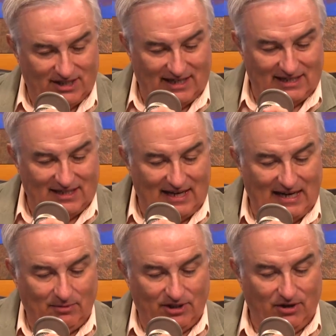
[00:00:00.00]
said it's not
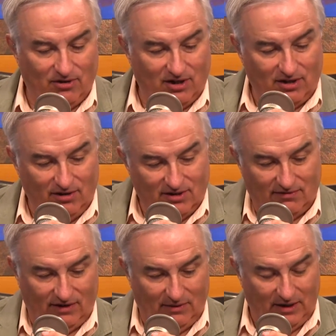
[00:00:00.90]
able to know
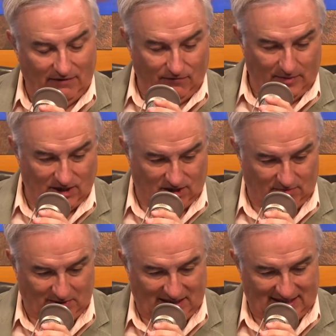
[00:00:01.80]
conclusively what information has
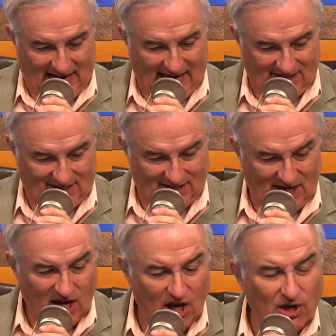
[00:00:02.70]
been accessed.
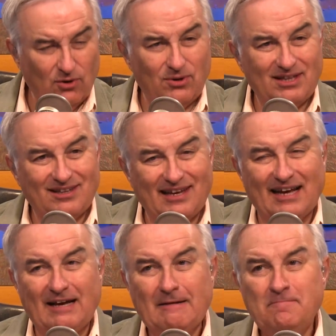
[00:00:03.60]
You would
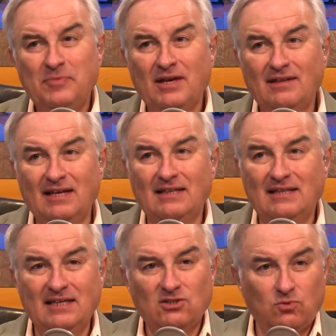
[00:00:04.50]
think that
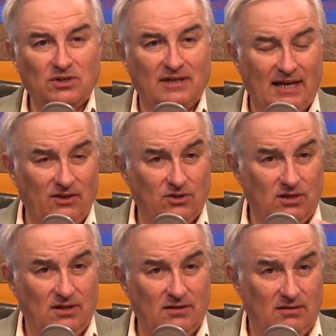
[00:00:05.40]
this would then,
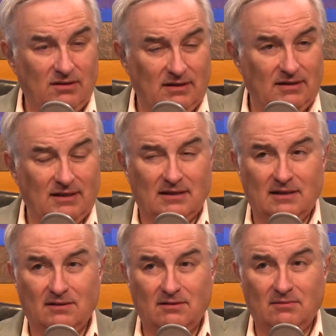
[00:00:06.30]

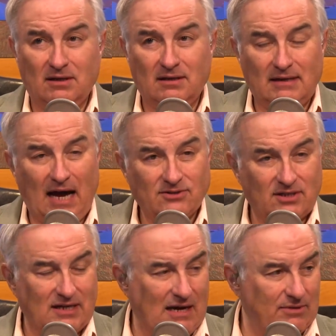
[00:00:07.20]
the House
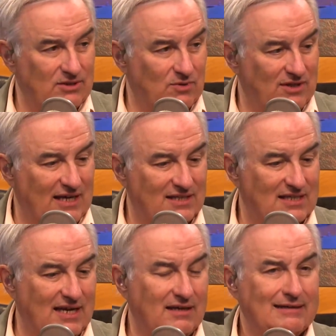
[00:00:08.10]
of Commons would then
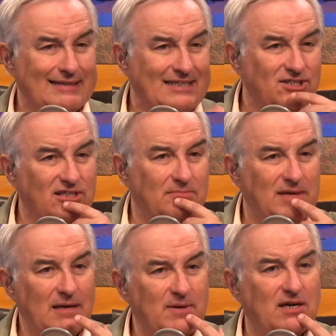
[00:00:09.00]
say, gee,
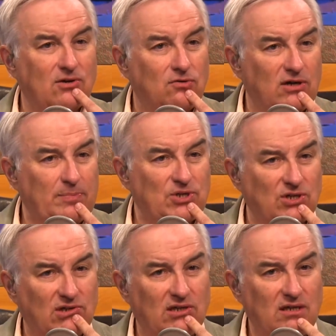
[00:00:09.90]
maybe
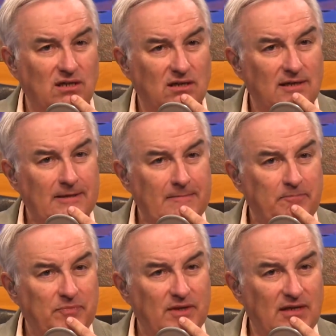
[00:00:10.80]
encryption
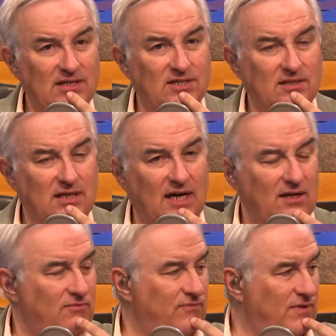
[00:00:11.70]
is kind
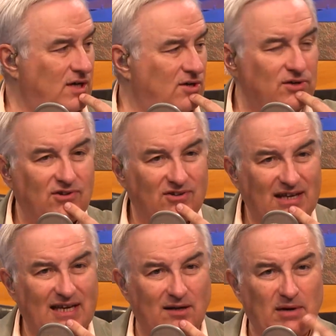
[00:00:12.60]
of a good
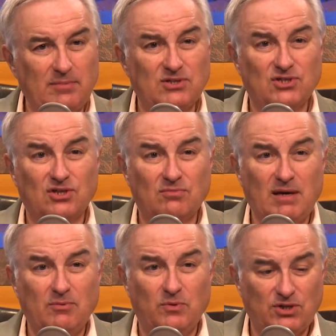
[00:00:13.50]
thing. Maybe
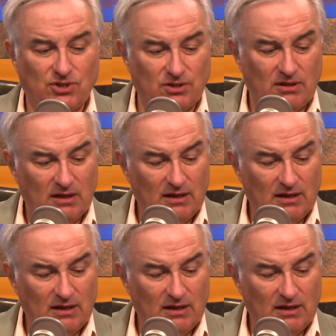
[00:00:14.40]
we should